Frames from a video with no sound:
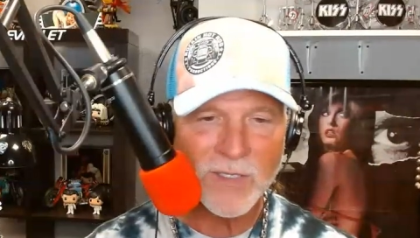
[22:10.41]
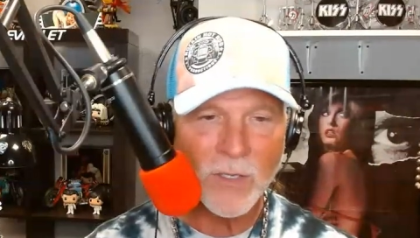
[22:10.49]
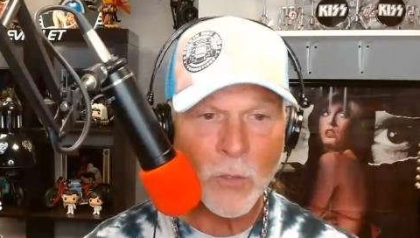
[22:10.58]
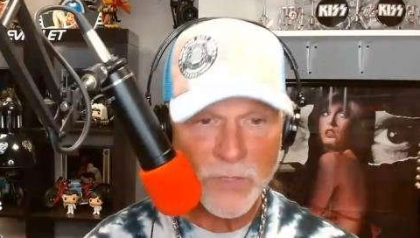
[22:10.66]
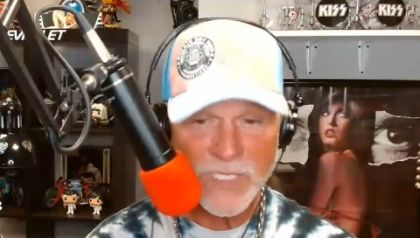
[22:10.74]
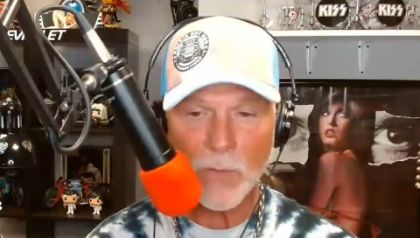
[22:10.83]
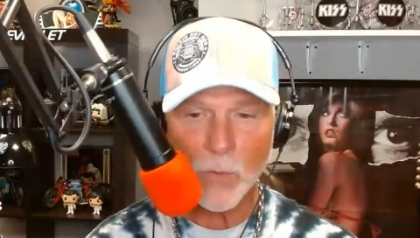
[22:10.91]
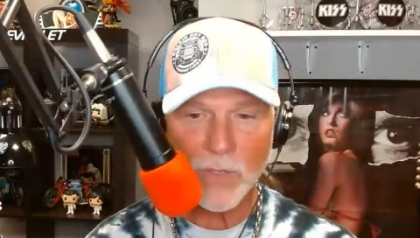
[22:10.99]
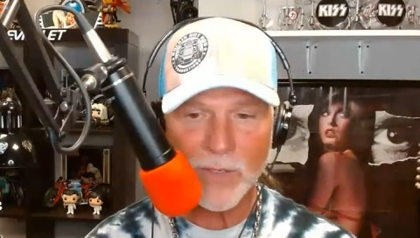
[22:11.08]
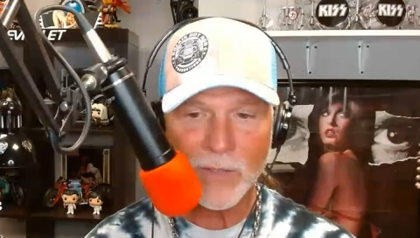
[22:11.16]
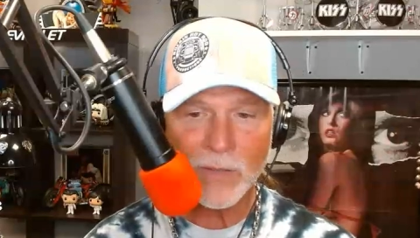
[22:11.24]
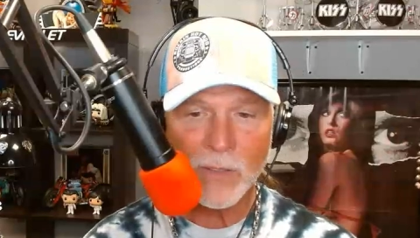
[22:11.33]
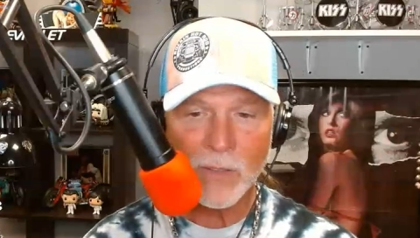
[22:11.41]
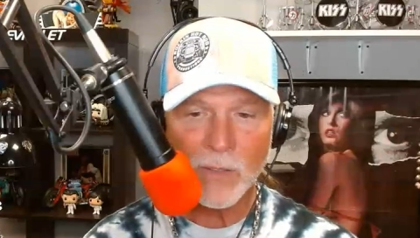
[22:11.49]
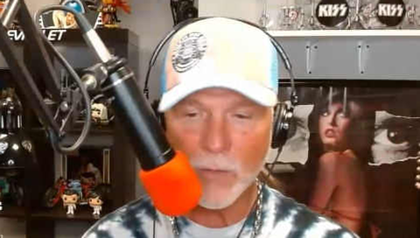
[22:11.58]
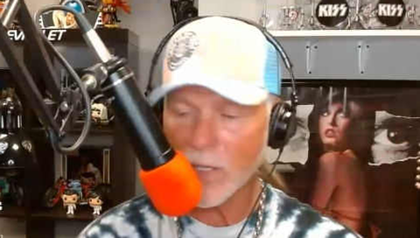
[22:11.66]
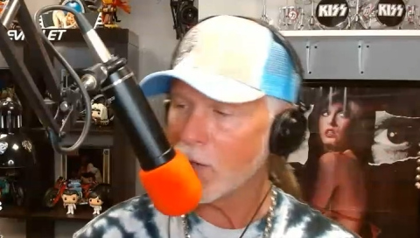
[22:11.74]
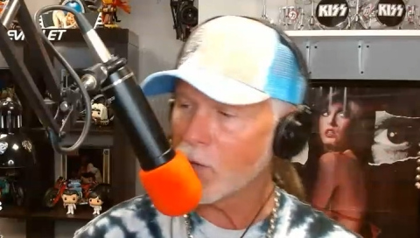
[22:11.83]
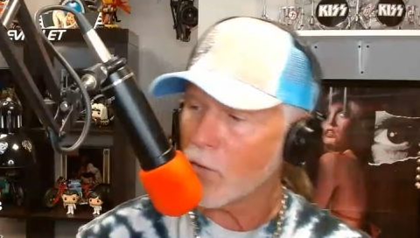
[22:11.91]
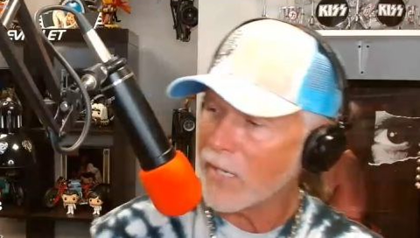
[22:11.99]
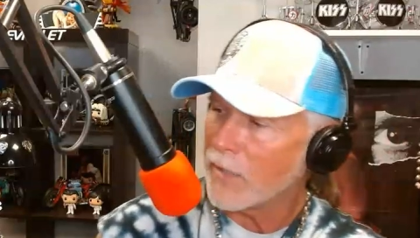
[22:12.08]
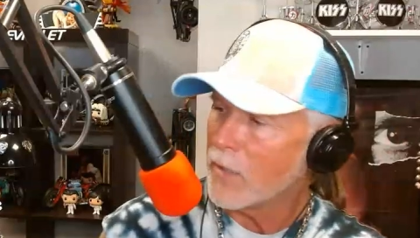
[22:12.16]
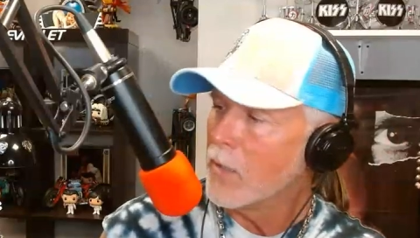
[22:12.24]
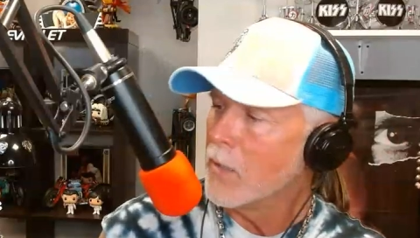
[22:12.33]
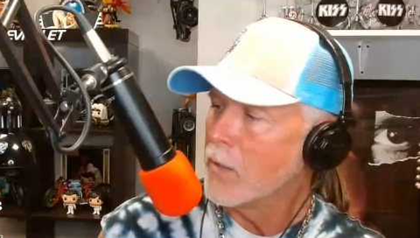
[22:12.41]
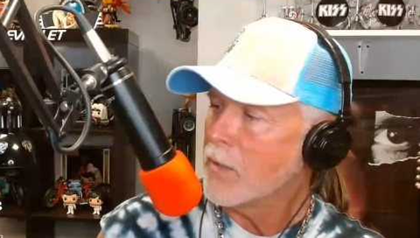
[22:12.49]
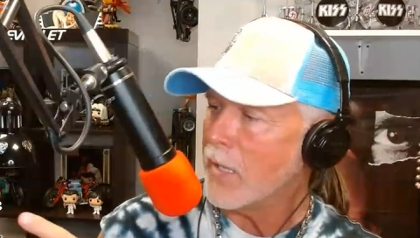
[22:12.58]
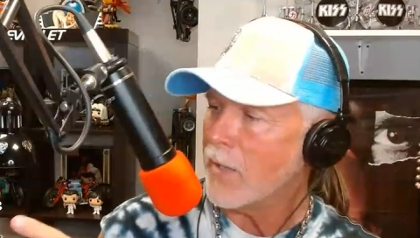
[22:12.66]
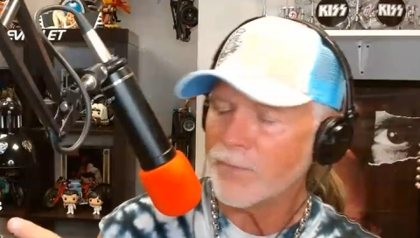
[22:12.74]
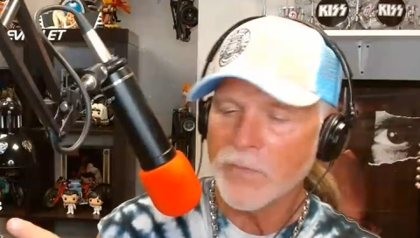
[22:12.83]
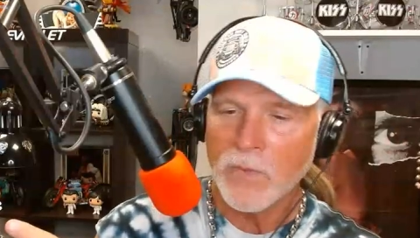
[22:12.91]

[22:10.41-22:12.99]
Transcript: Oh, is that working? Okay, great. Okay.